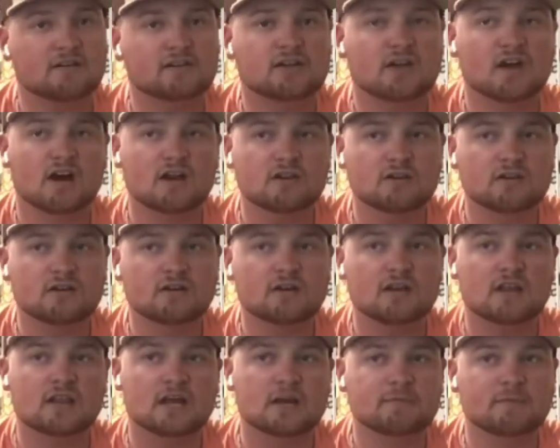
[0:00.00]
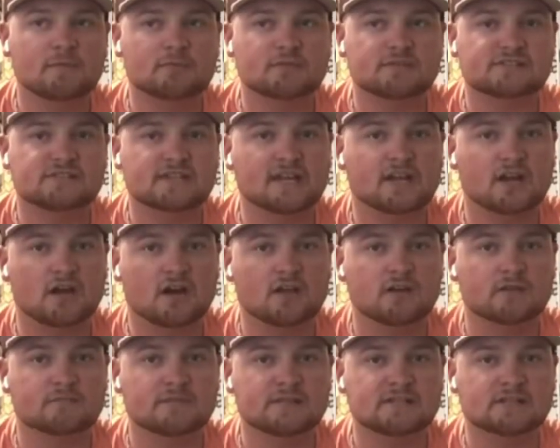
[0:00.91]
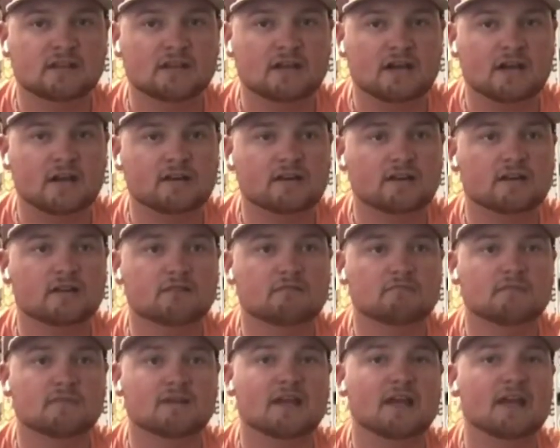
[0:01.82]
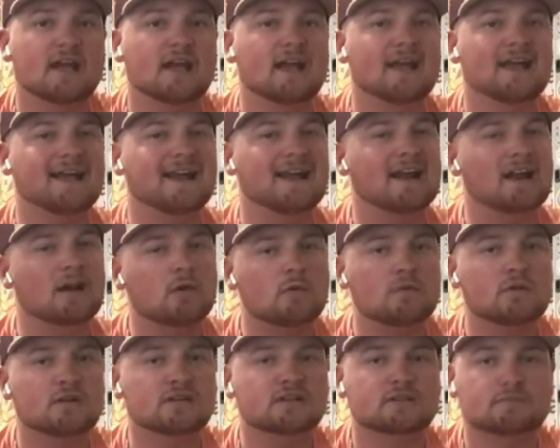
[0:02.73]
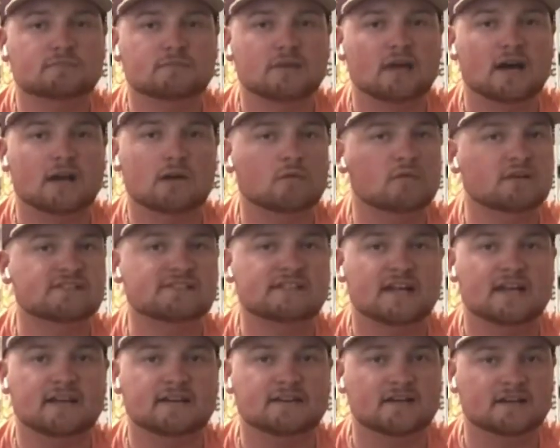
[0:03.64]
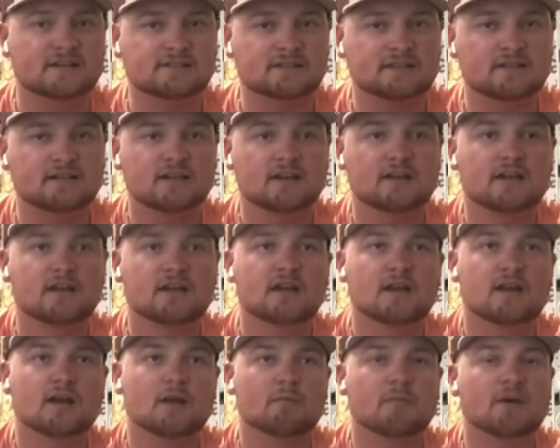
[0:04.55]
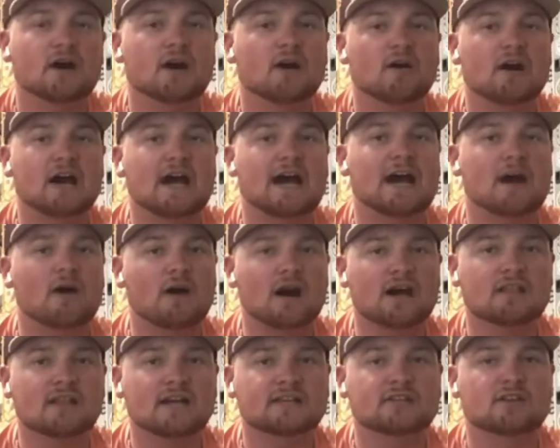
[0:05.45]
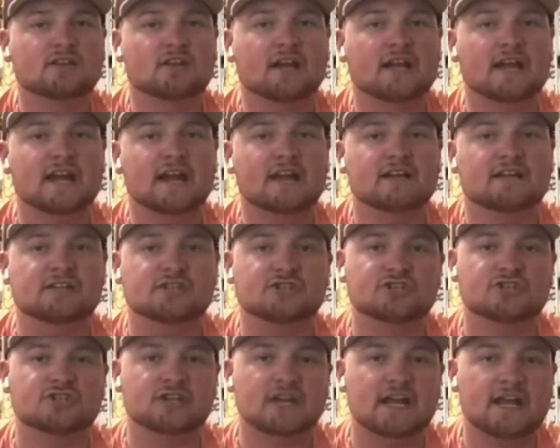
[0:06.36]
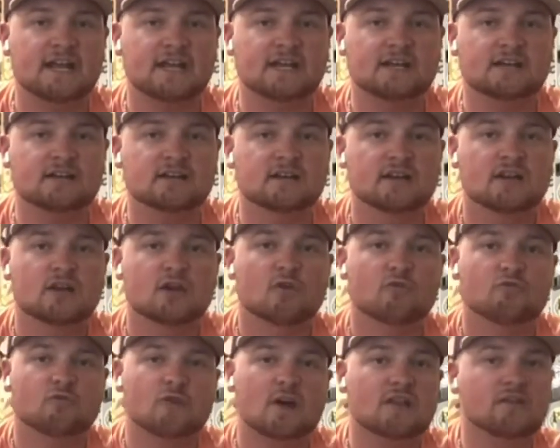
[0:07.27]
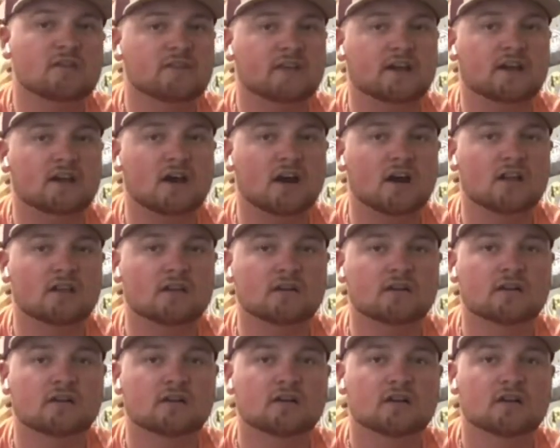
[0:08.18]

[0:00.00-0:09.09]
Color, a lot of people say color means a lot, and I don't want to say it doesn't, but how I like to look at it is shade rather than color